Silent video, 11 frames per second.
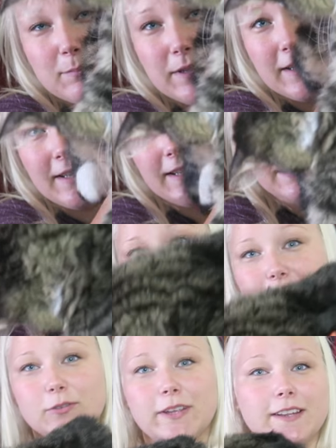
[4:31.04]
be a kitten
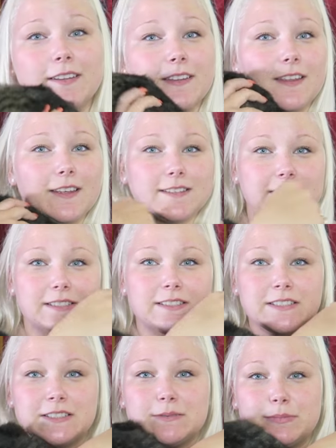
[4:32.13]
and do kitten things and
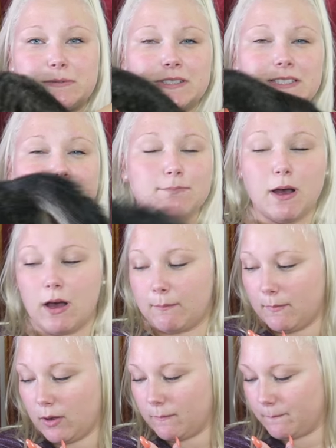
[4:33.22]
be with his
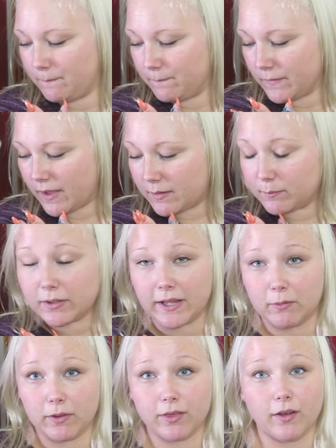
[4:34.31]
mom and
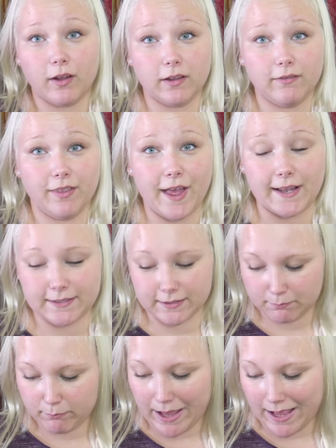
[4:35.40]
play with all of that
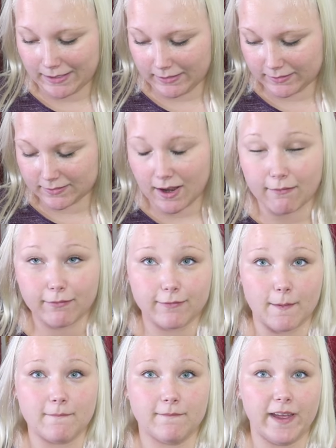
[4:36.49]
packing stuff
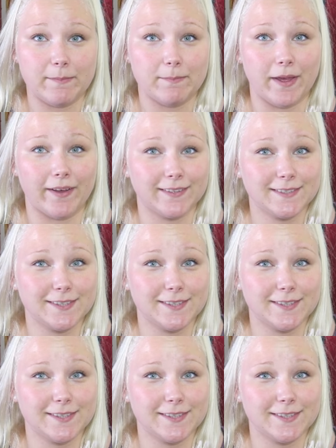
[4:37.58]
from vape mail